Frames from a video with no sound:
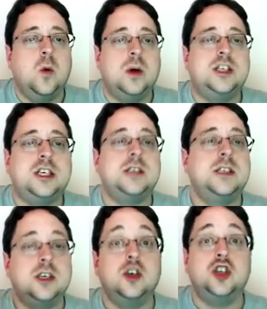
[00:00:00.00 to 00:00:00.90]
which
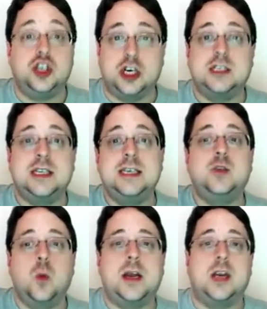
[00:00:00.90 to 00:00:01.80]
is just these
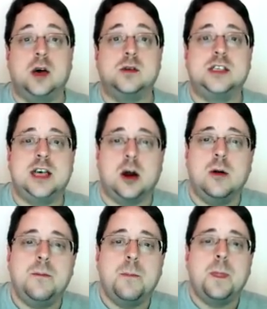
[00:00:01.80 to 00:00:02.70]
windows here.